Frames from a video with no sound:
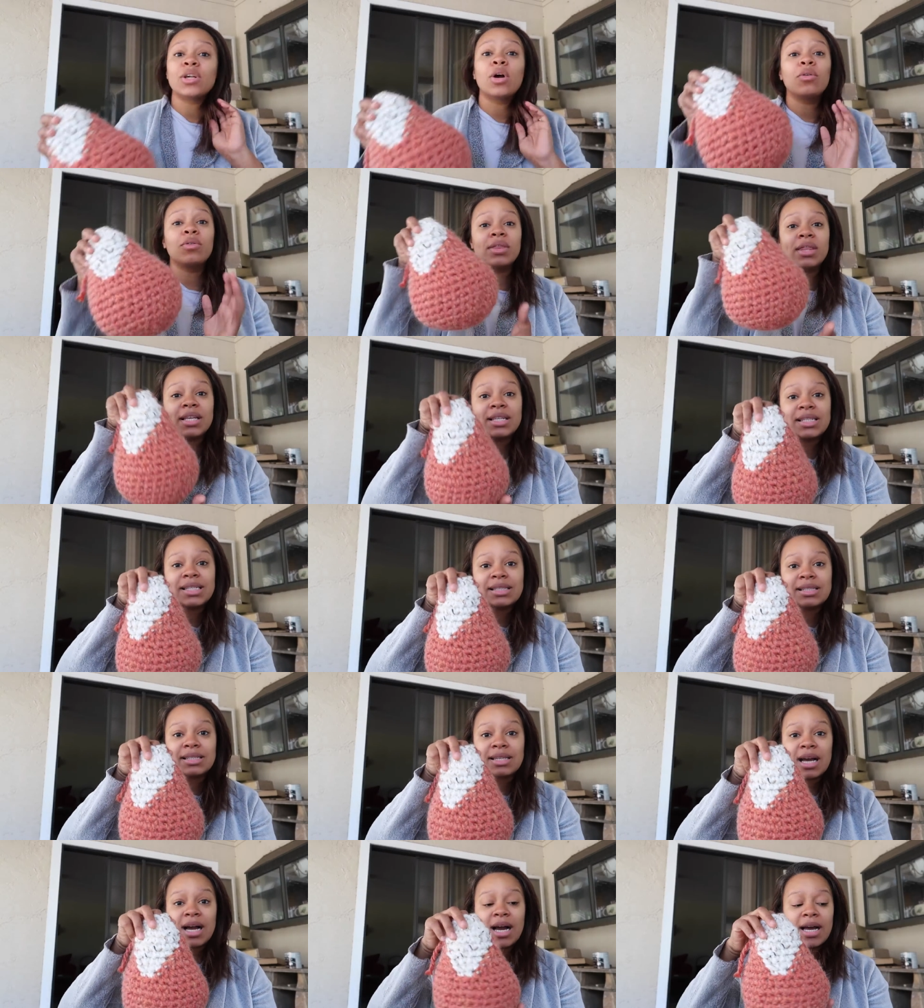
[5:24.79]
So this
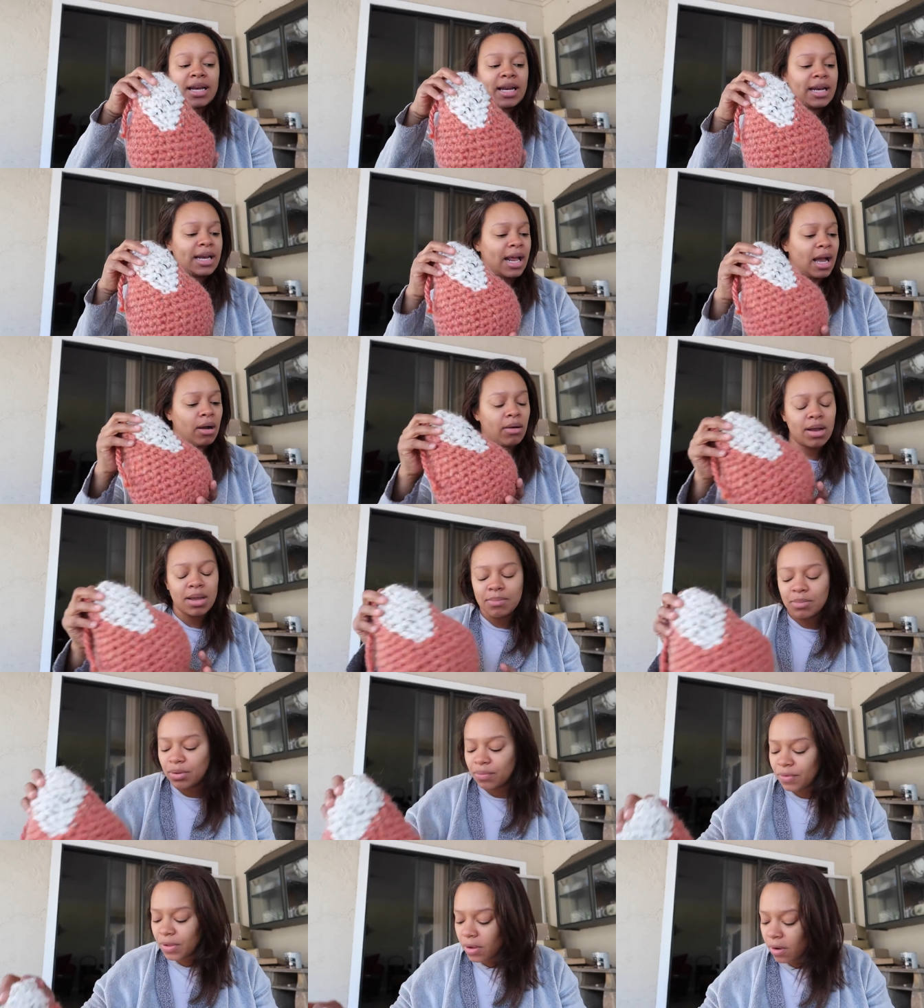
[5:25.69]
is done. Now I'm
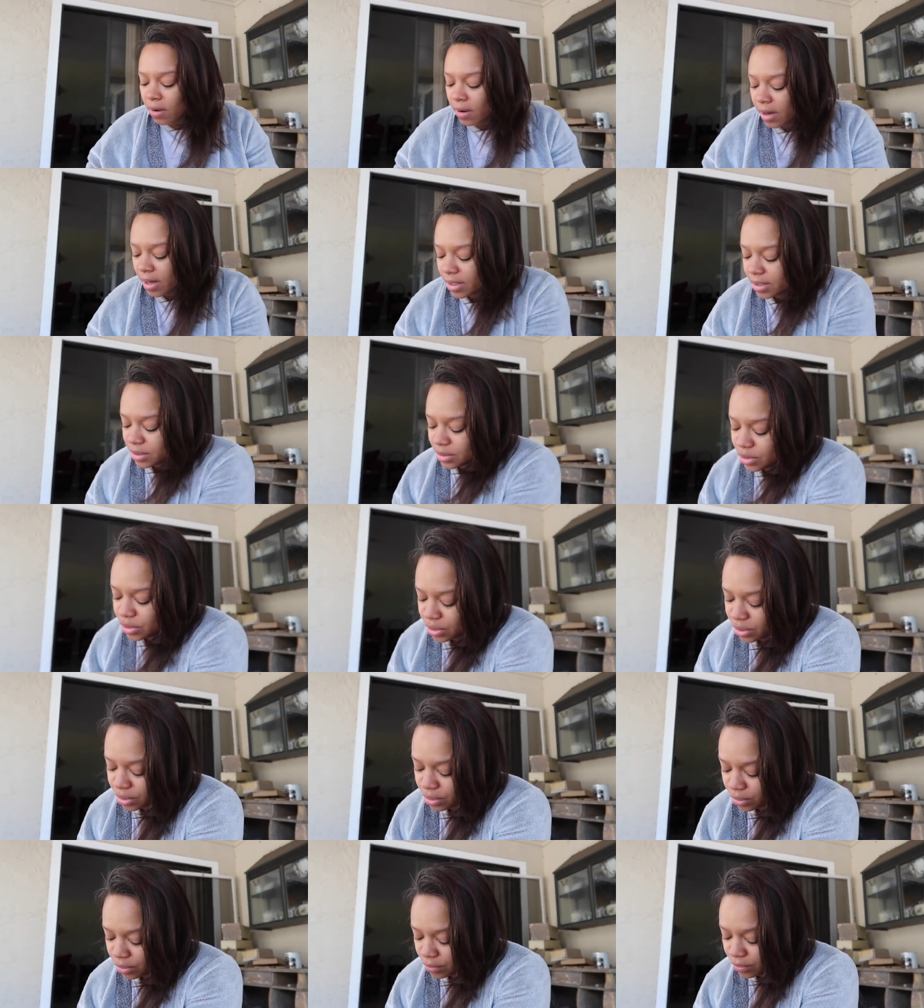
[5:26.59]
moving on
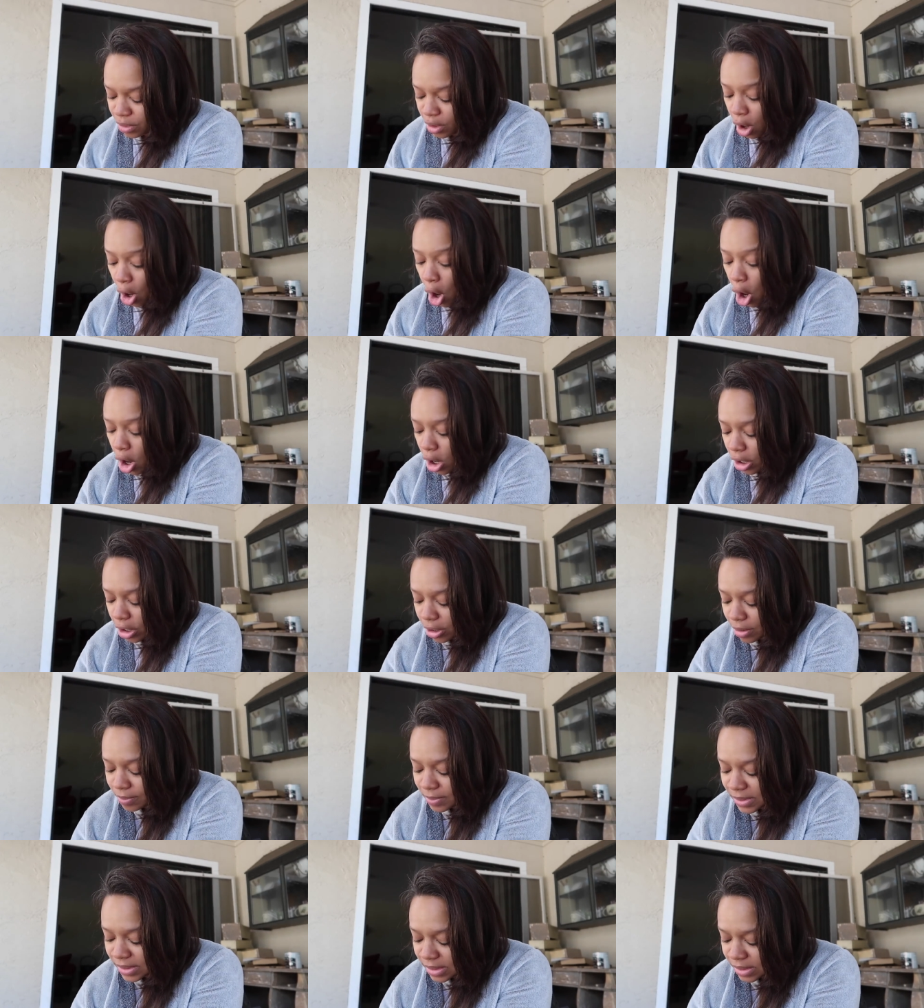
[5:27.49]
to the
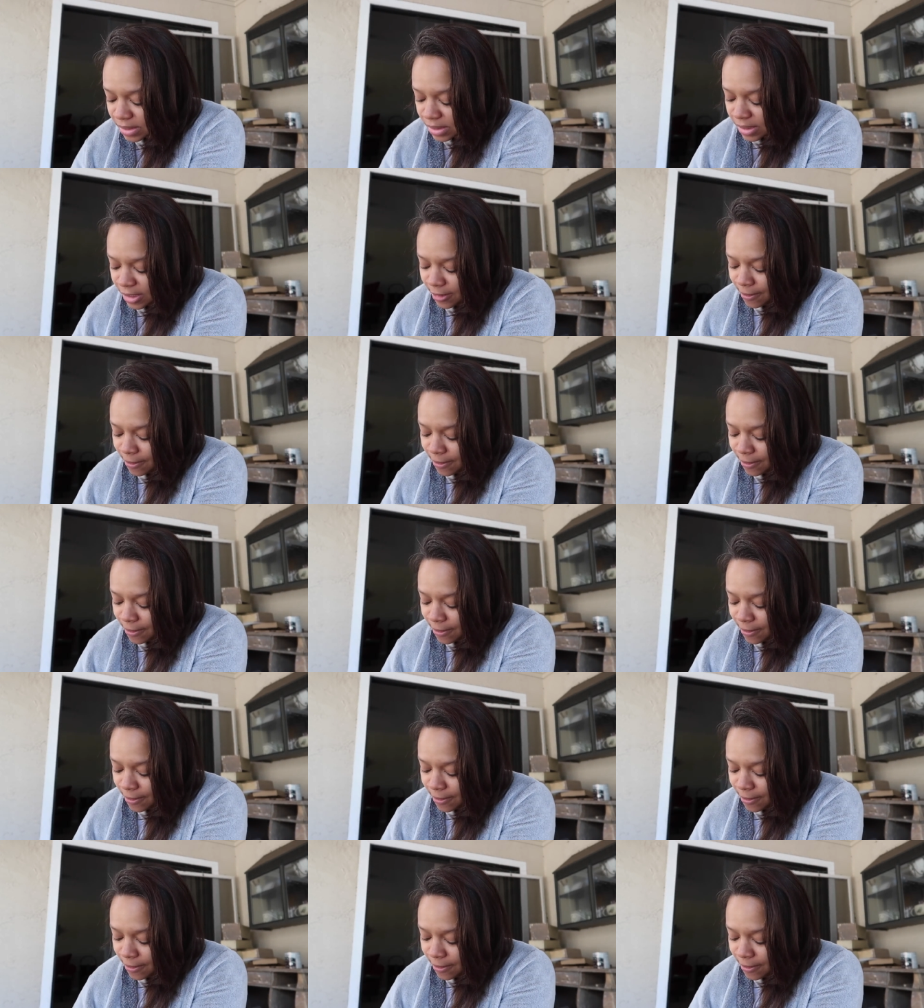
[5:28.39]
arms.